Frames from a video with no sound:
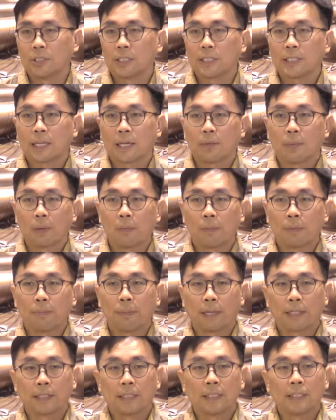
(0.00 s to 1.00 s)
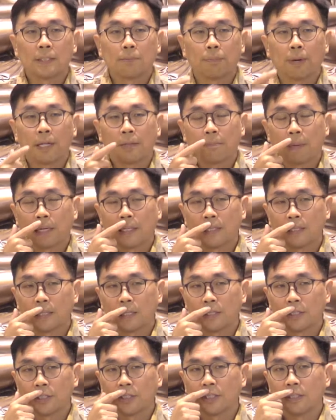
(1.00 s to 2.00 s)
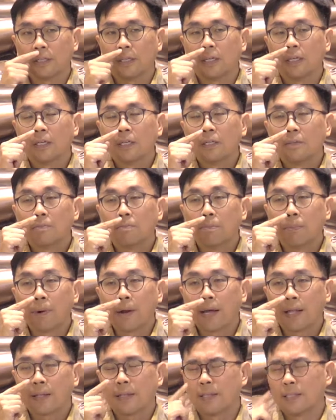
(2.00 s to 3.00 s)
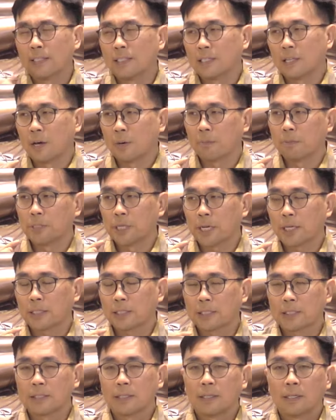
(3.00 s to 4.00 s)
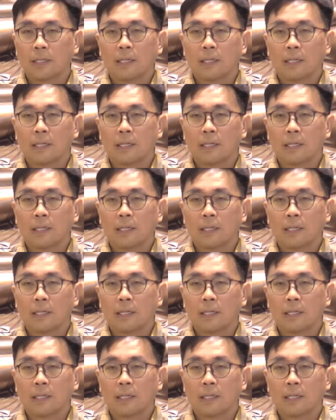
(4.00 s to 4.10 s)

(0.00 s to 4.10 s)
Just like when we practice breath meditation, breath is the object.